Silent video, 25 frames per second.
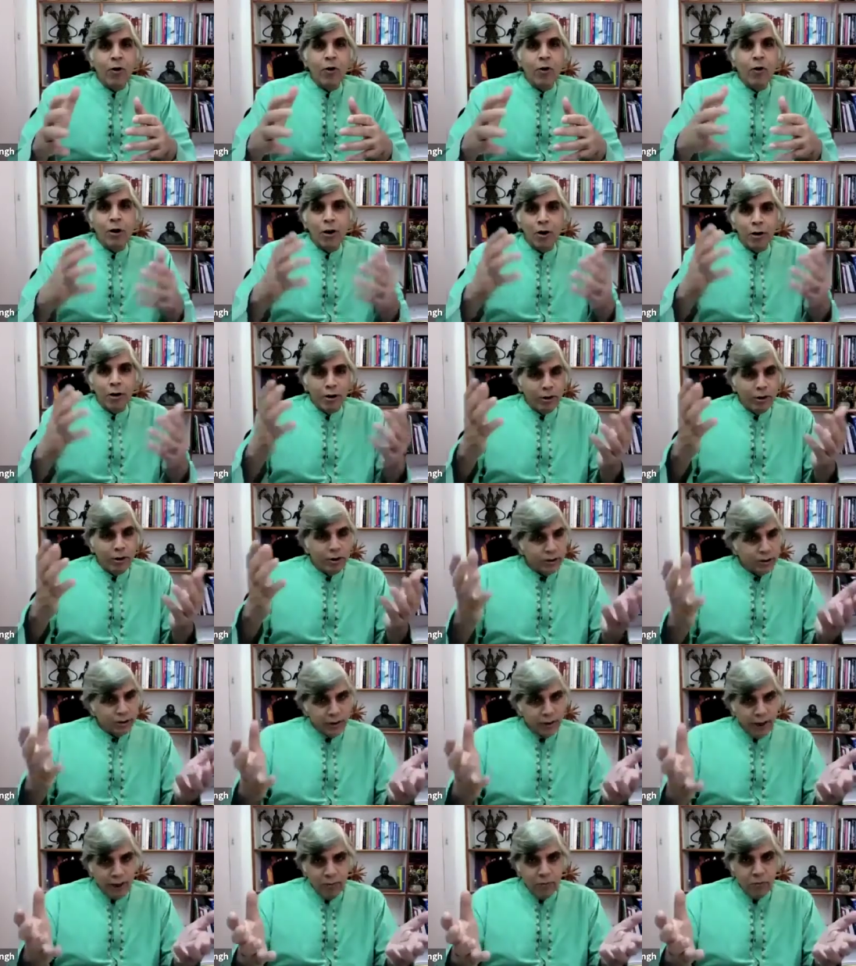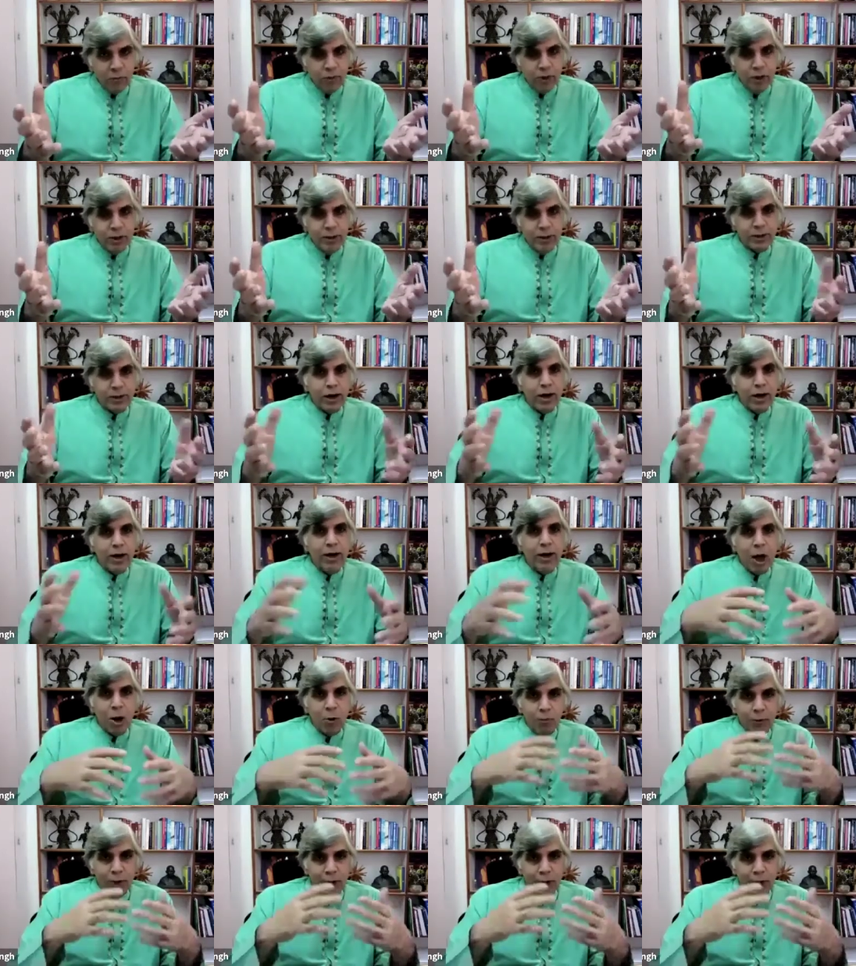or the same ones are
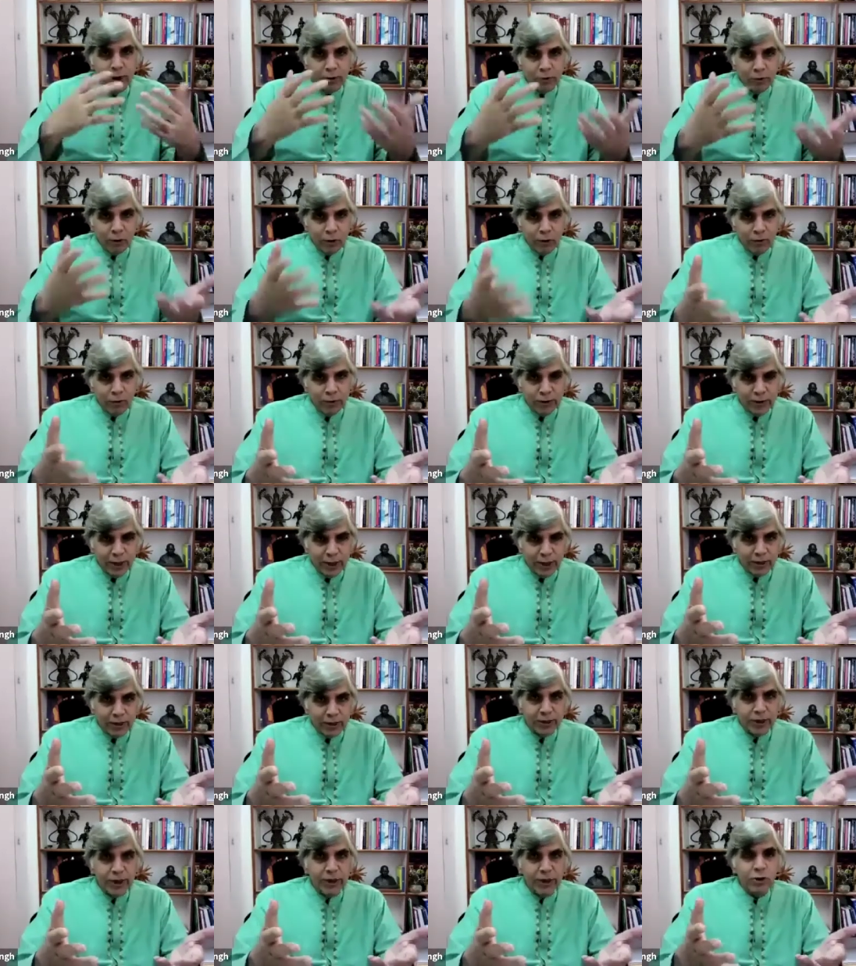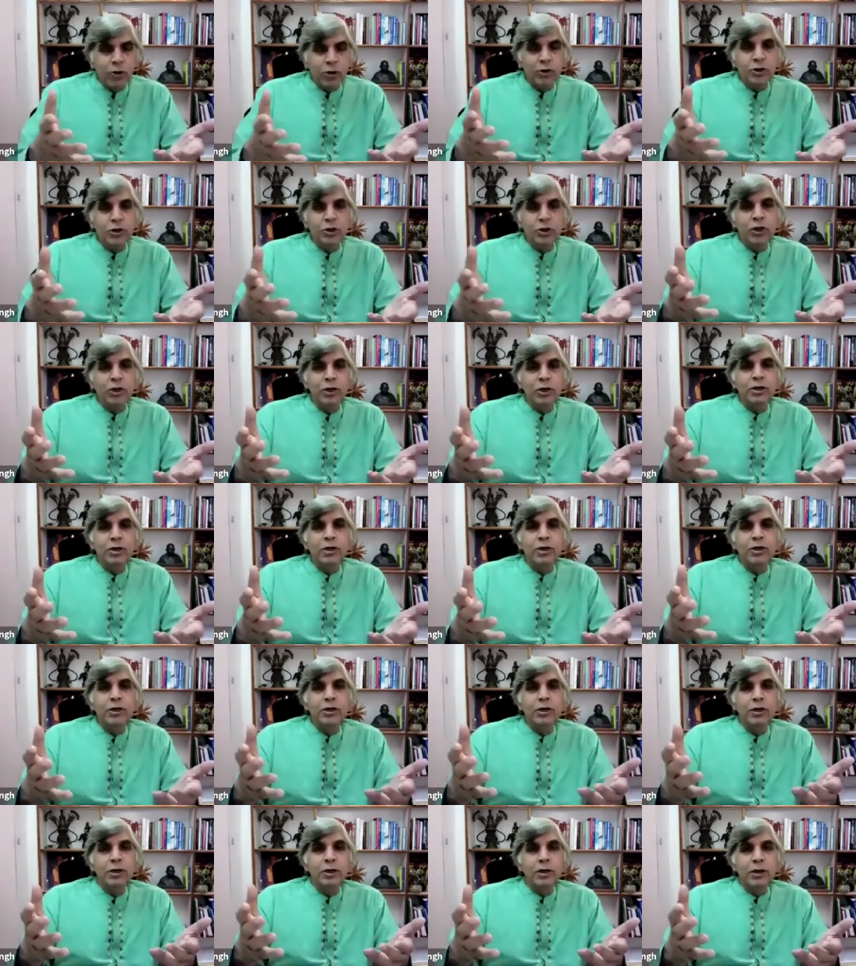now being sort of tested on
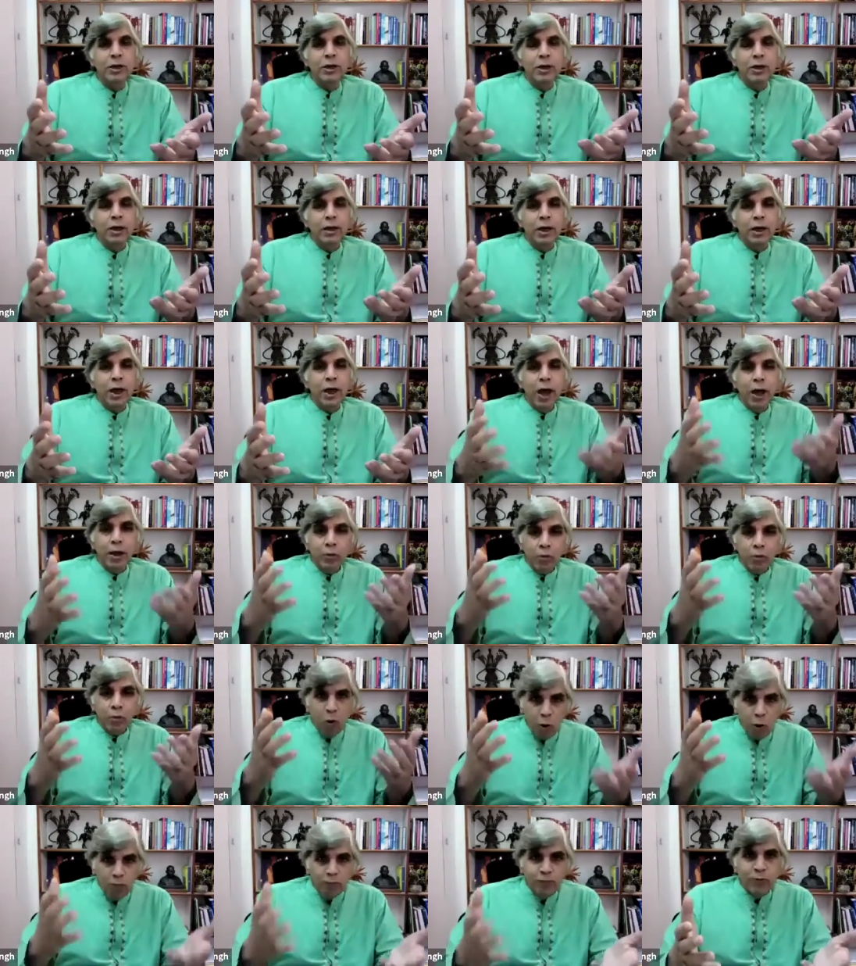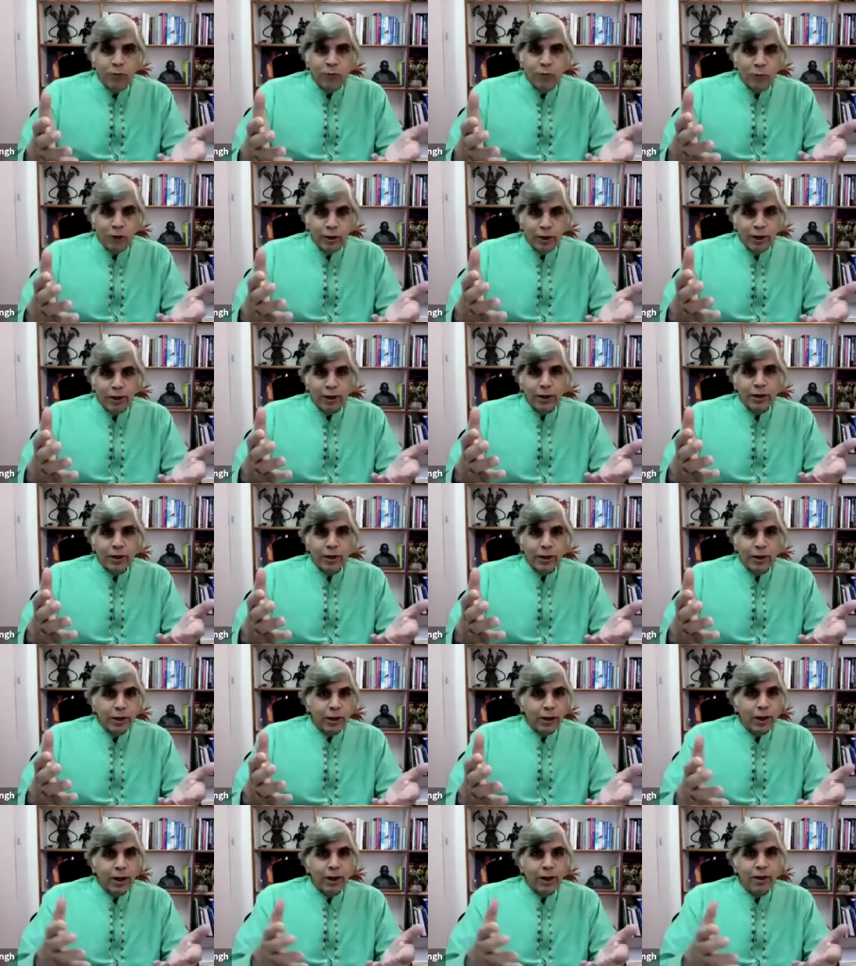children. And hopefully,
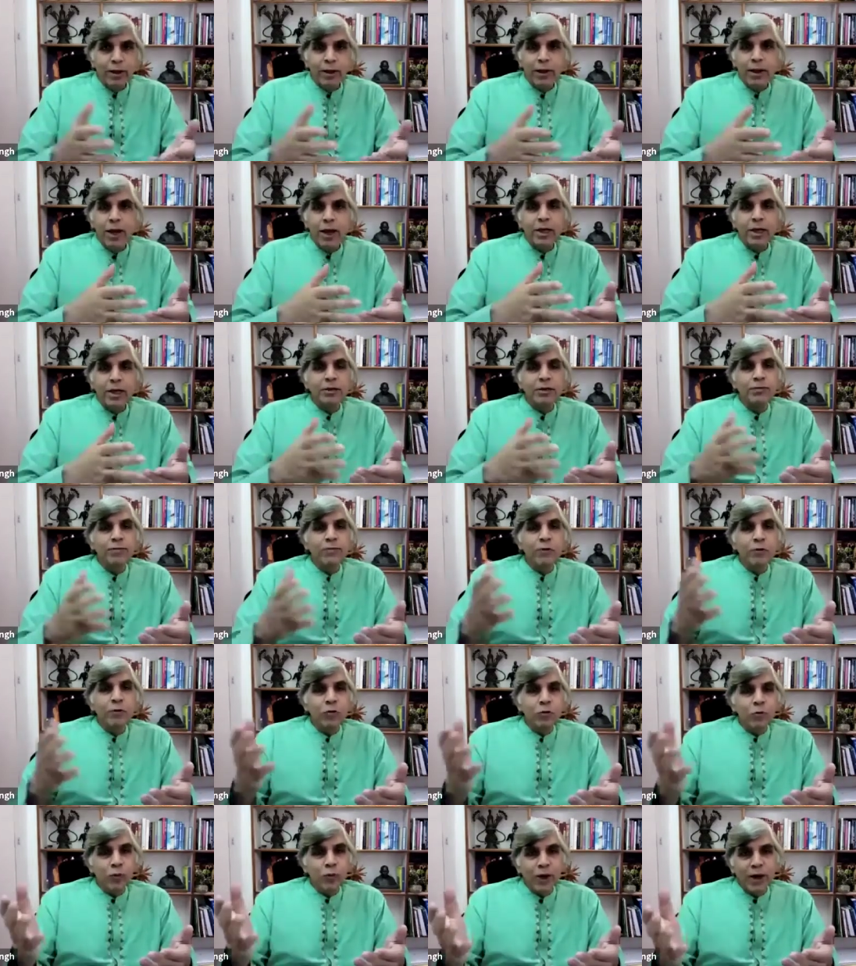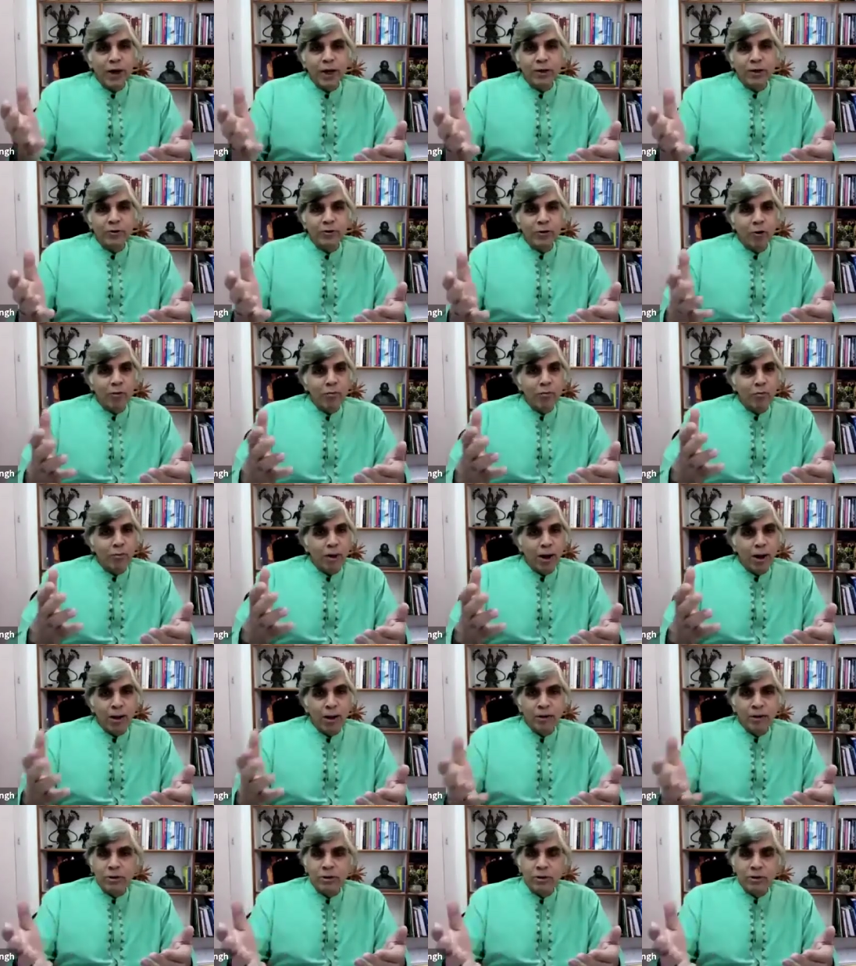in the next few weeks or
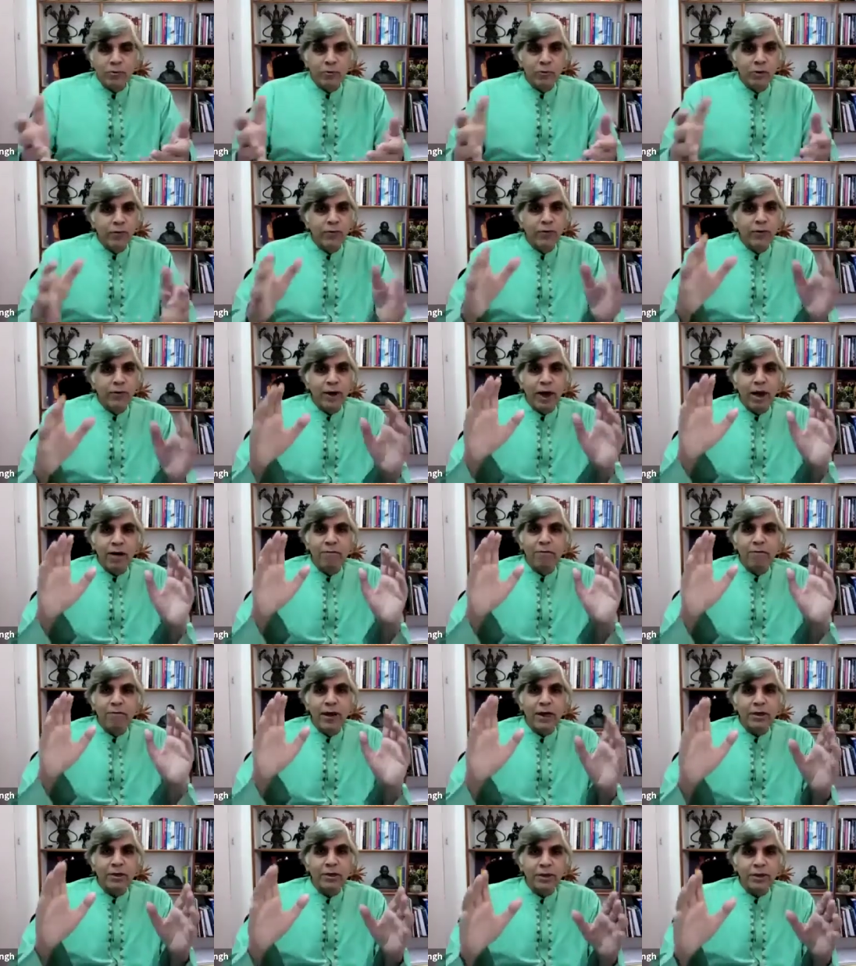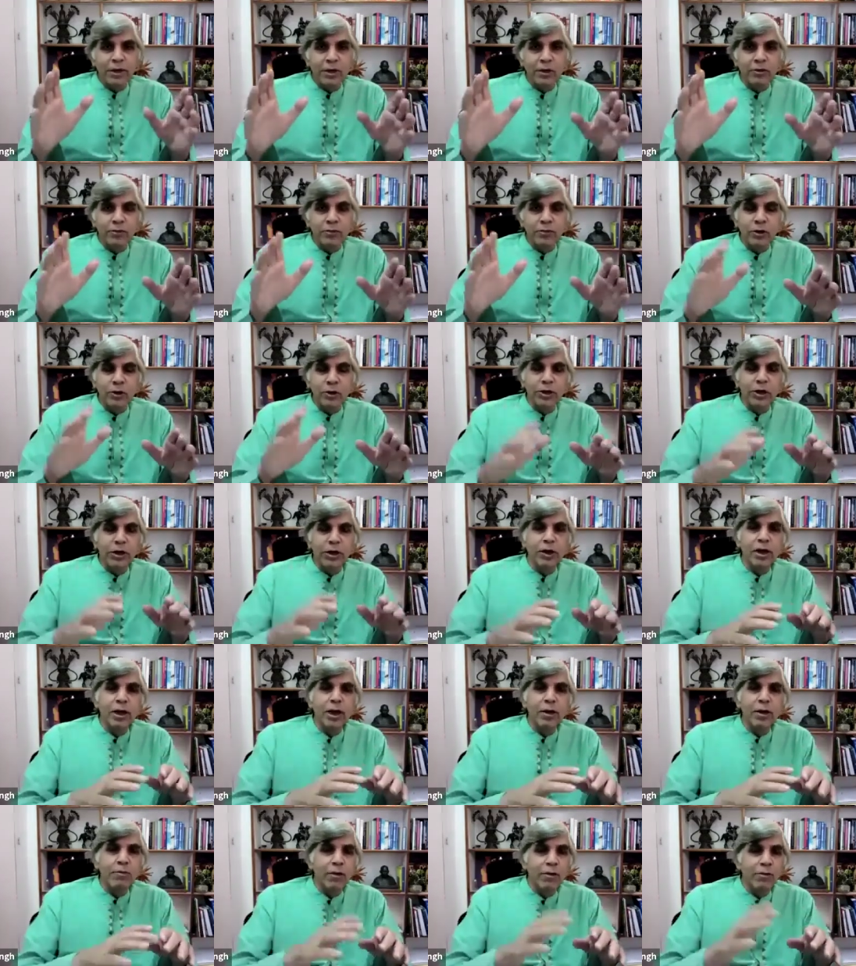months, we will have vaccines for
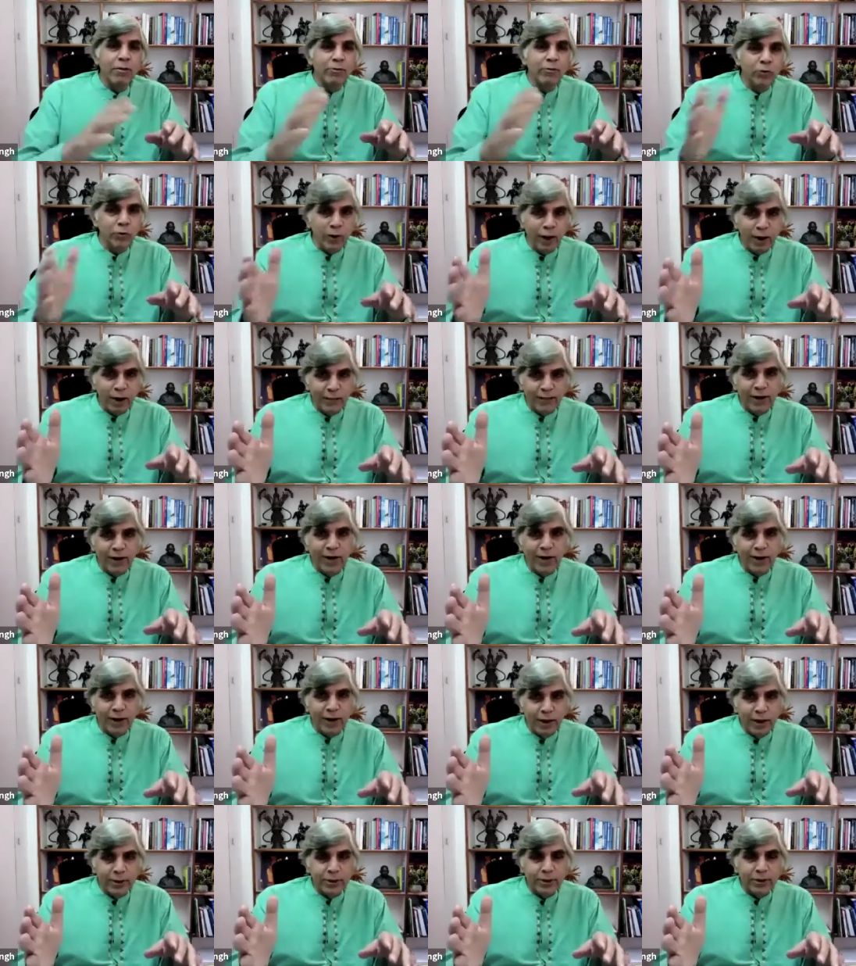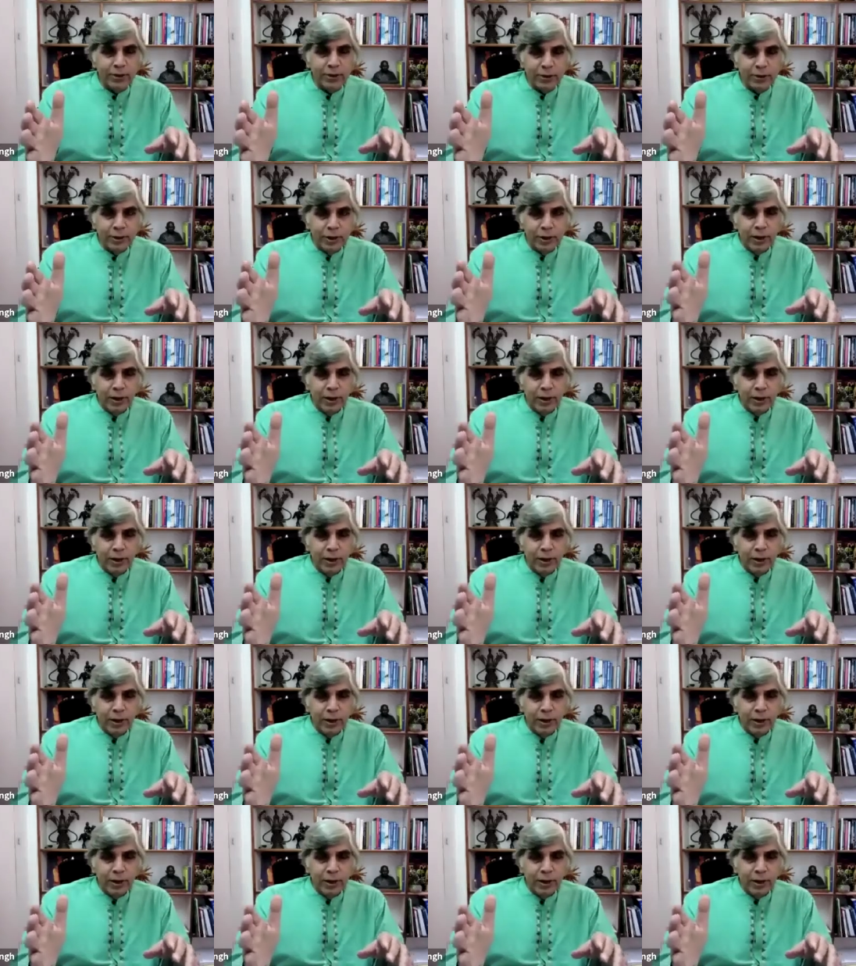children above 12 at least.